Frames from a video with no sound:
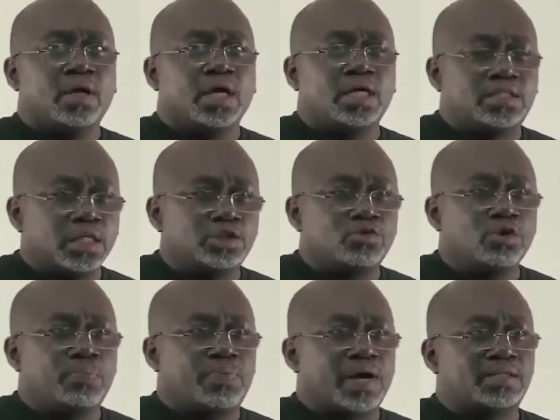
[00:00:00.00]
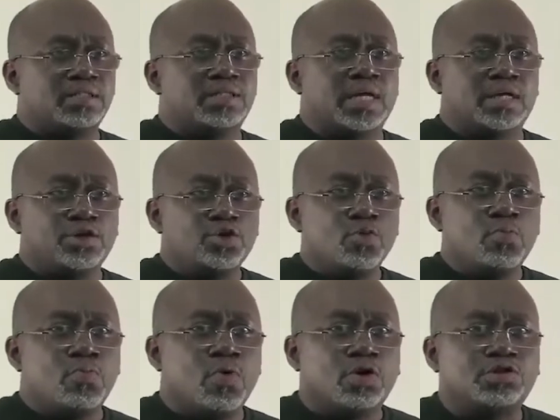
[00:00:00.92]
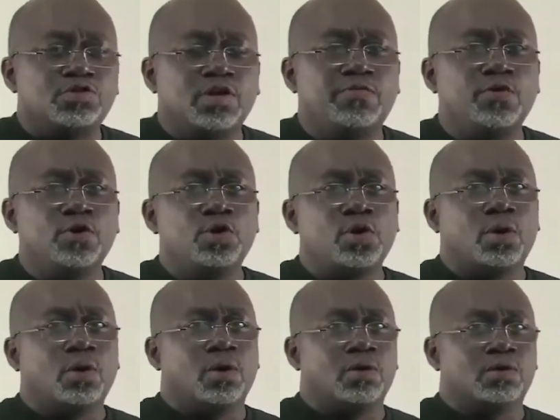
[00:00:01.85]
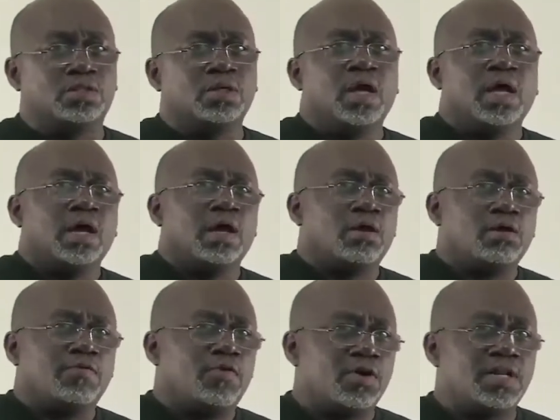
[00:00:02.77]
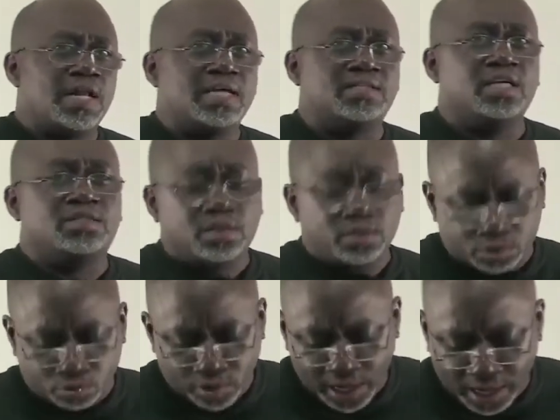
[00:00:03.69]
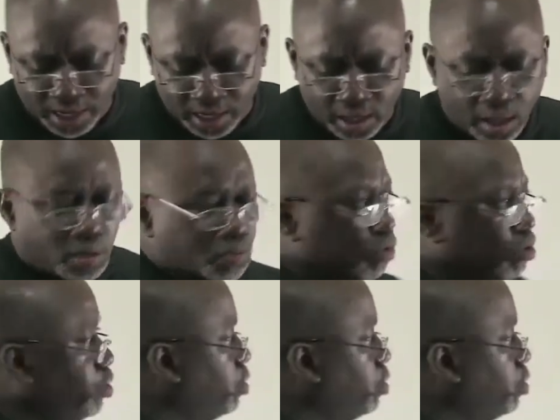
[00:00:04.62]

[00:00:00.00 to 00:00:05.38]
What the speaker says: It is good practice that you must review your logs. A lot of organizations today will